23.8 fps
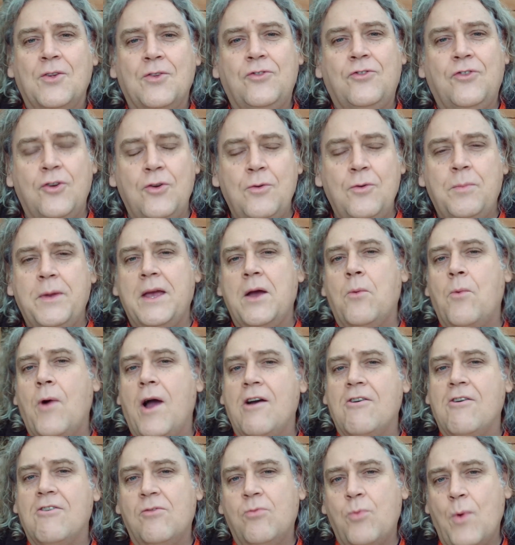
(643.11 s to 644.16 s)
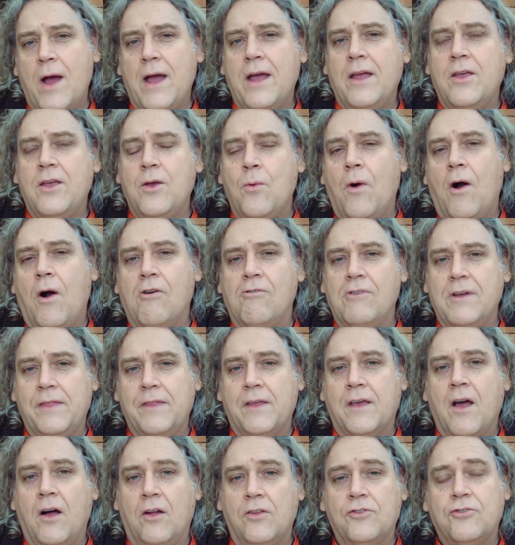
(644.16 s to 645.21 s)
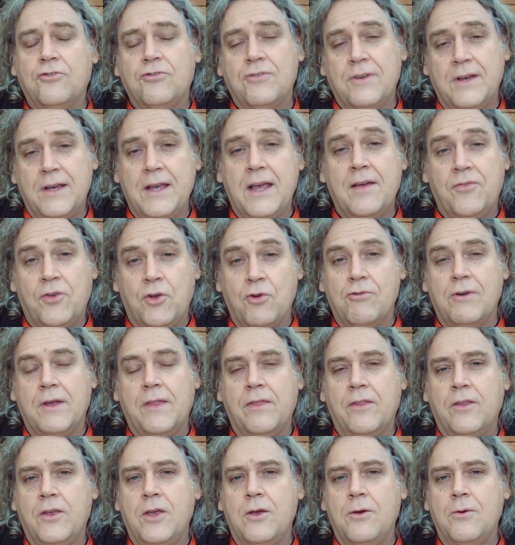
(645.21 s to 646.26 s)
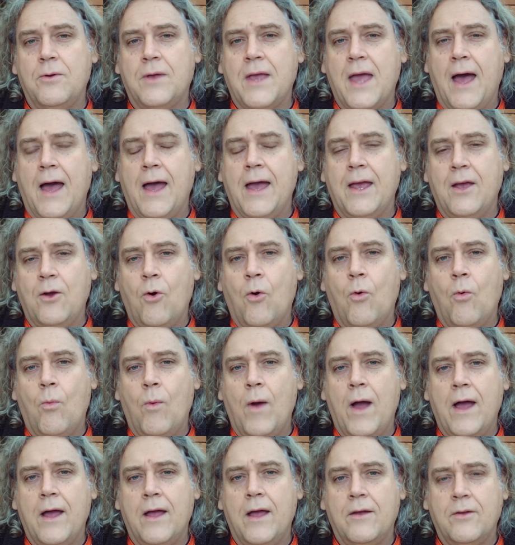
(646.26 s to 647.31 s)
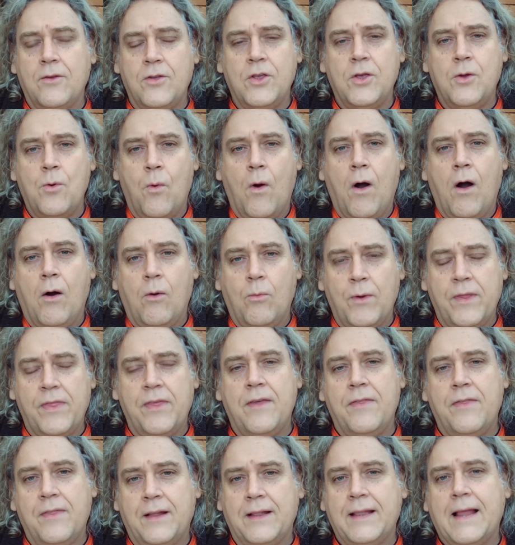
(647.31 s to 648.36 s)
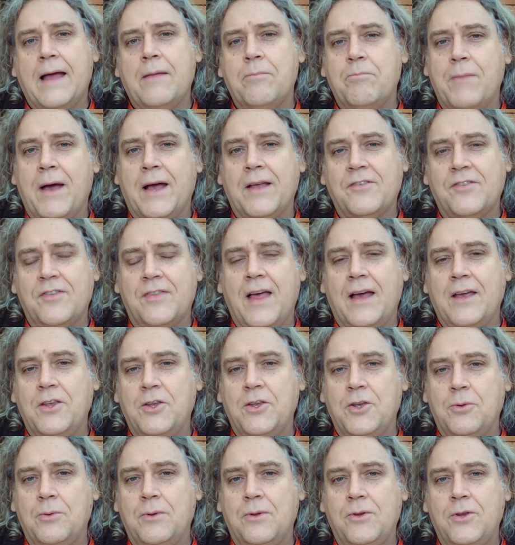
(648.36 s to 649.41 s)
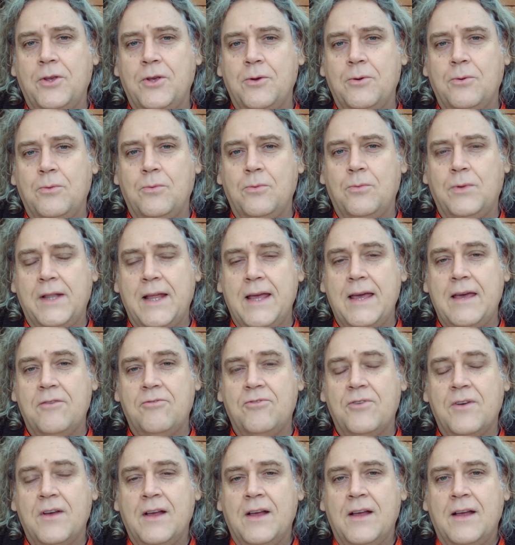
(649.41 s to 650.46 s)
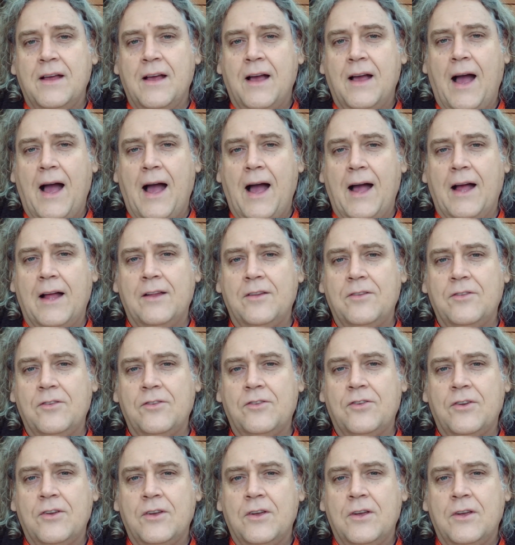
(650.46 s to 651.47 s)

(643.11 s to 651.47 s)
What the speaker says: do be aware of where you are in the country, if you're in the UK, or where you are within the landmass that you live. And